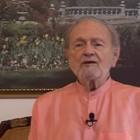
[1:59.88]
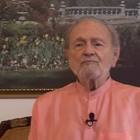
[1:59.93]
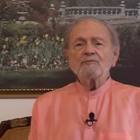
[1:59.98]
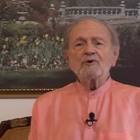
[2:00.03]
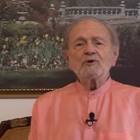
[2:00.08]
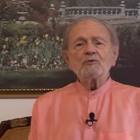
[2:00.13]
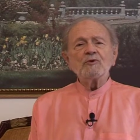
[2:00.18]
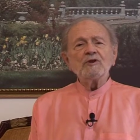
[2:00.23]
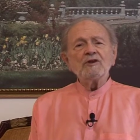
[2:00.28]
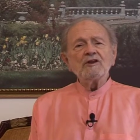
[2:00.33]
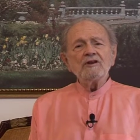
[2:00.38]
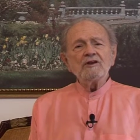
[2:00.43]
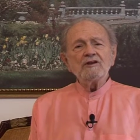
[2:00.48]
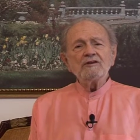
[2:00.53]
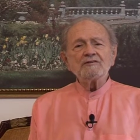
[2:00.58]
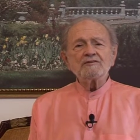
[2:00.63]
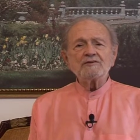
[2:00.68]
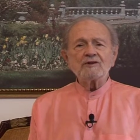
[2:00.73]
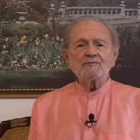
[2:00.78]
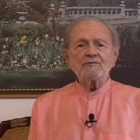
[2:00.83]
But we
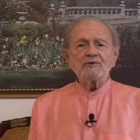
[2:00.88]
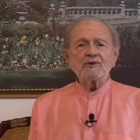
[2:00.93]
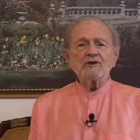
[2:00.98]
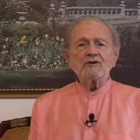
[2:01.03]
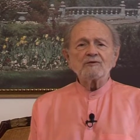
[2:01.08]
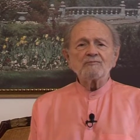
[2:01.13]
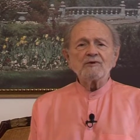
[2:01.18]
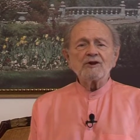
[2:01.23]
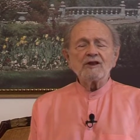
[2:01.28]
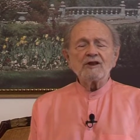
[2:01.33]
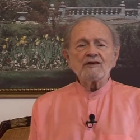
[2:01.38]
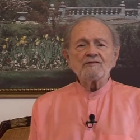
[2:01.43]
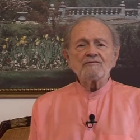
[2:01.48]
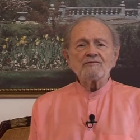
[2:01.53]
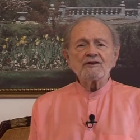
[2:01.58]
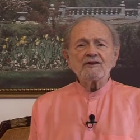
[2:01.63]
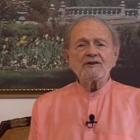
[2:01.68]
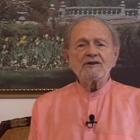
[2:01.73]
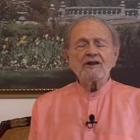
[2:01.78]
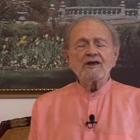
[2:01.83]
need something to believe
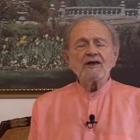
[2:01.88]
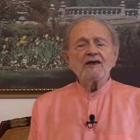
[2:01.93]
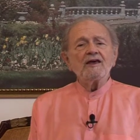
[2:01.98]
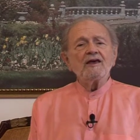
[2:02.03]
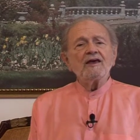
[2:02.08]
in.